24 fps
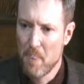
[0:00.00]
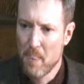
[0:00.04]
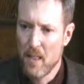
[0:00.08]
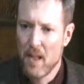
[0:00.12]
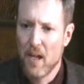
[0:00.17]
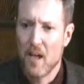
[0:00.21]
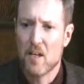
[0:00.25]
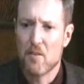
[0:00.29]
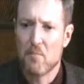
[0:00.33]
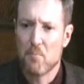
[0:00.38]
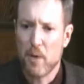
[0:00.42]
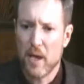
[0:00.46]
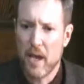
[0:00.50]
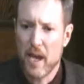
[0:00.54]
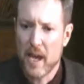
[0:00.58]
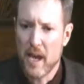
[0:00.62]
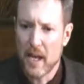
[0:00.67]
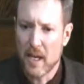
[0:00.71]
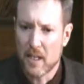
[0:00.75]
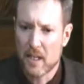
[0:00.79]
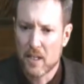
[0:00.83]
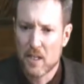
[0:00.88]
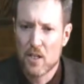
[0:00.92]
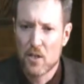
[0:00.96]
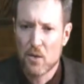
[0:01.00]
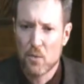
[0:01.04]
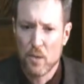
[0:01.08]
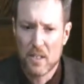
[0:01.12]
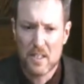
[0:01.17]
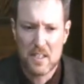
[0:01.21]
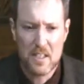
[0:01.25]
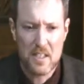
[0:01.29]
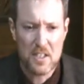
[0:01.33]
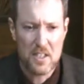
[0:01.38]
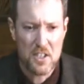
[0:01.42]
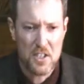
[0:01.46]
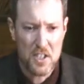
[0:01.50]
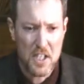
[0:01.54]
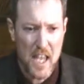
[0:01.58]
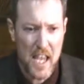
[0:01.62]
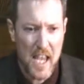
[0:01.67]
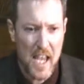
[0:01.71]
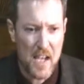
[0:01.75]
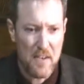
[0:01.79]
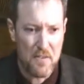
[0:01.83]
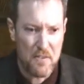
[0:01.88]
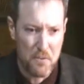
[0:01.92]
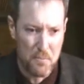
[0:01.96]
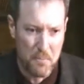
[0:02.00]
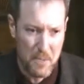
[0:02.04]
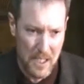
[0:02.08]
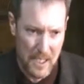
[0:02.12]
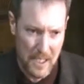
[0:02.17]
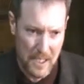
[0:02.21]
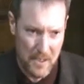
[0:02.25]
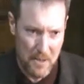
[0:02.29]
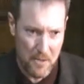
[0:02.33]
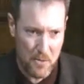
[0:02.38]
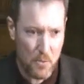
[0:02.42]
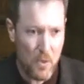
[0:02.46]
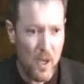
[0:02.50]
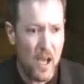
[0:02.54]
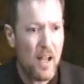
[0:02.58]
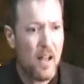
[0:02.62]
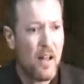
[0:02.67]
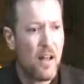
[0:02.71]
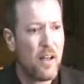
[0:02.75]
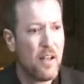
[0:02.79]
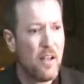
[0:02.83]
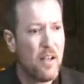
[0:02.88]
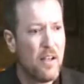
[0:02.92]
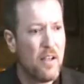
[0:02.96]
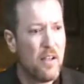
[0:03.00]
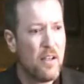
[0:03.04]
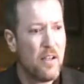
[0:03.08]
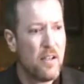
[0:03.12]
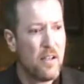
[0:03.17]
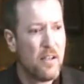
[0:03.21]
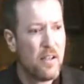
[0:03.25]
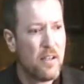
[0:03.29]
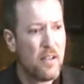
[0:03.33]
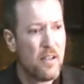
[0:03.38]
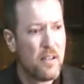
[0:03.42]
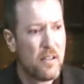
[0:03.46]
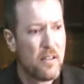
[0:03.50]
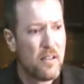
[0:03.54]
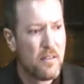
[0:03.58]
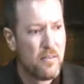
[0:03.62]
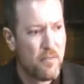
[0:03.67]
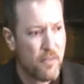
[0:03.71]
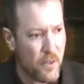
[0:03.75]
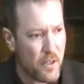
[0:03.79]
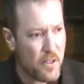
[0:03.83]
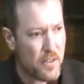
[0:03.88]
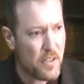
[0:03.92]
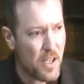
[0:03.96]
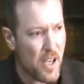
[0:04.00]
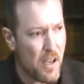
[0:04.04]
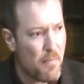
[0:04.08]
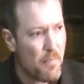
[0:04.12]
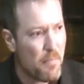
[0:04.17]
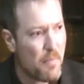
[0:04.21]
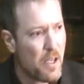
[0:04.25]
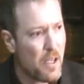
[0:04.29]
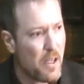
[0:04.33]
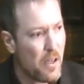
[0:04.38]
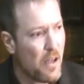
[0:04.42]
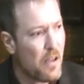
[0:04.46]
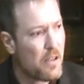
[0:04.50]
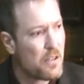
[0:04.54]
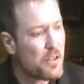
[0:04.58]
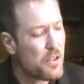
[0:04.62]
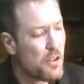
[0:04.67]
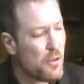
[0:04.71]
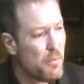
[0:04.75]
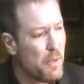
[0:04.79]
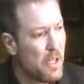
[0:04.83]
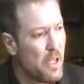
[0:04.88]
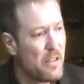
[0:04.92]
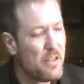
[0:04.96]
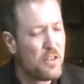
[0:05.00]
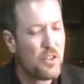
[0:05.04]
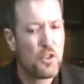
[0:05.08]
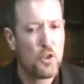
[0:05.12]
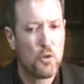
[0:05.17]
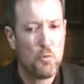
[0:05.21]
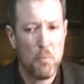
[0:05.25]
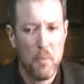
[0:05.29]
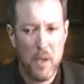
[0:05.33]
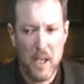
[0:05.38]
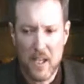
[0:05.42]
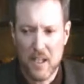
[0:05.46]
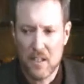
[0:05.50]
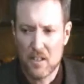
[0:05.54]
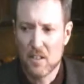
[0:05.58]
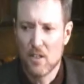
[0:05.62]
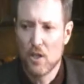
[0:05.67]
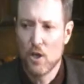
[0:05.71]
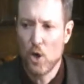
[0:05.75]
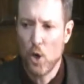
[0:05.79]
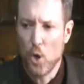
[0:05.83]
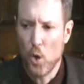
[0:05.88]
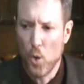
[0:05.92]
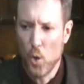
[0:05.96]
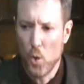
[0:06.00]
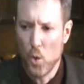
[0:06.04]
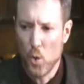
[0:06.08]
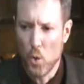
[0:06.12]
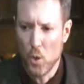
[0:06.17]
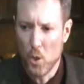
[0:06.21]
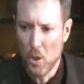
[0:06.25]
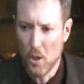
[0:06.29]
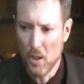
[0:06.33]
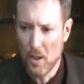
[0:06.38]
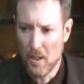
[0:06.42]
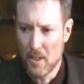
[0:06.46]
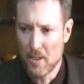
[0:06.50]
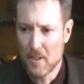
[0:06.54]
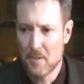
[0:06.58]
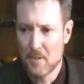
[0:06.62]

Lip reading: Unpack. What does saved mean? Well, for some, it also means to make whole.